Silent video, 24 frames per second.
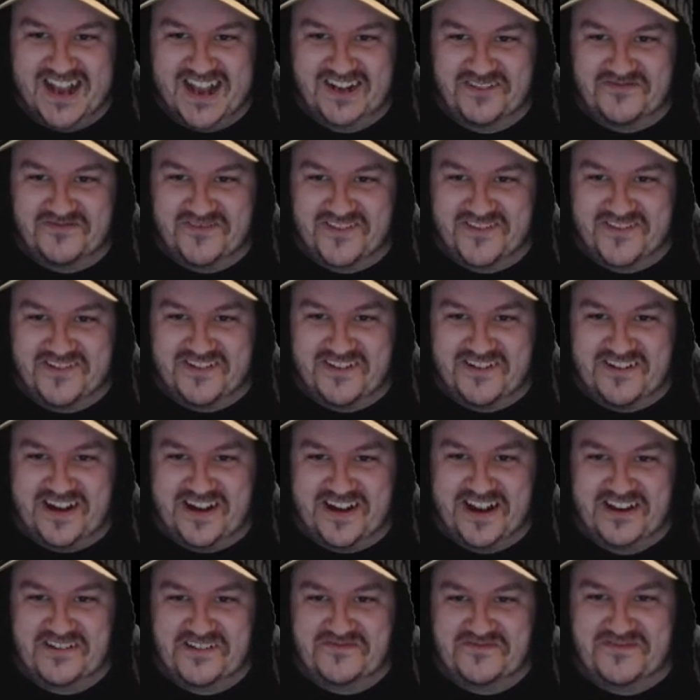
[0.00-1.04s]
love
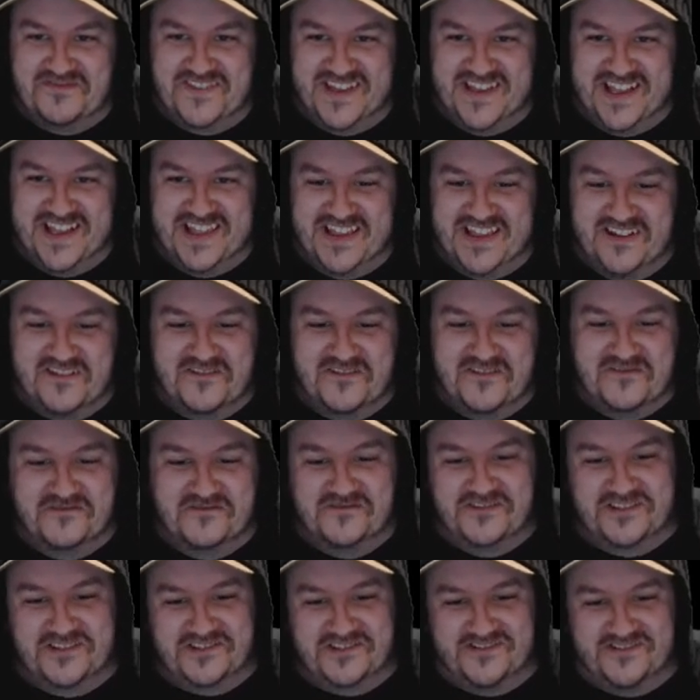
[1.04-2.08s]
the
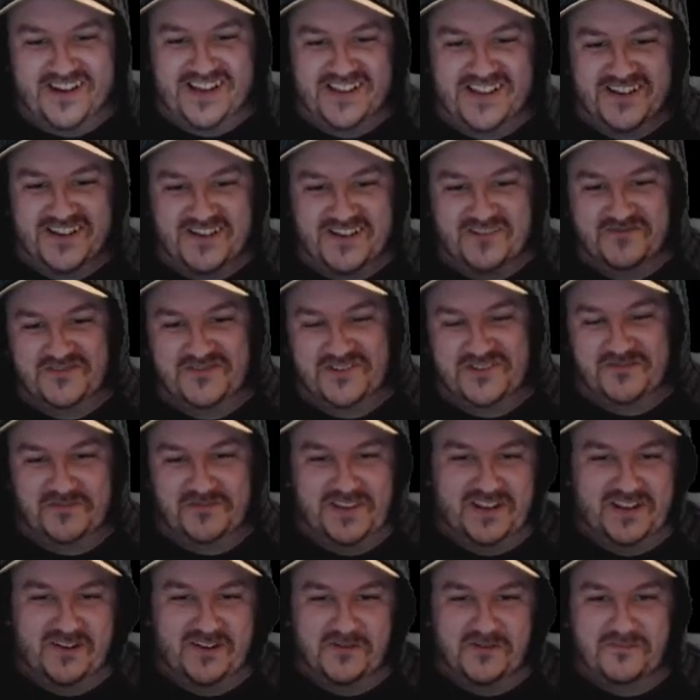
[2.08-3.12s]
little screen that comes up
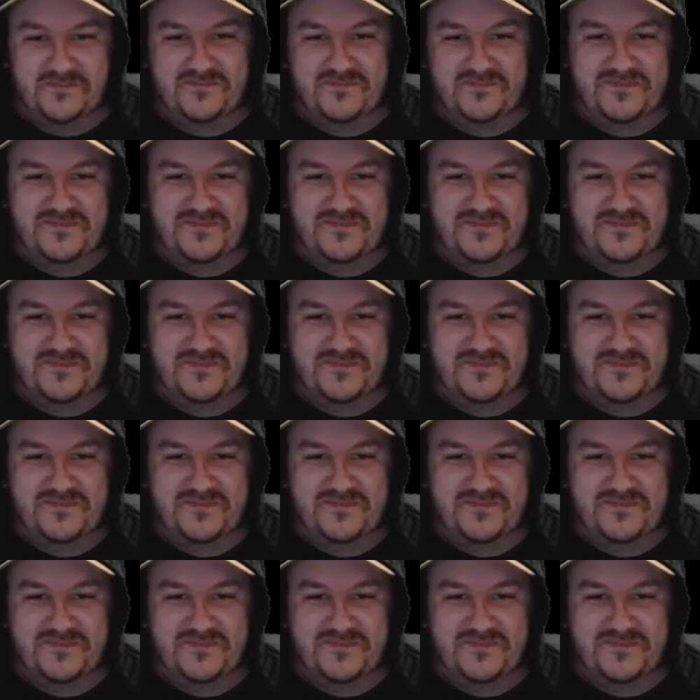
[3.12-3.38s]
with the little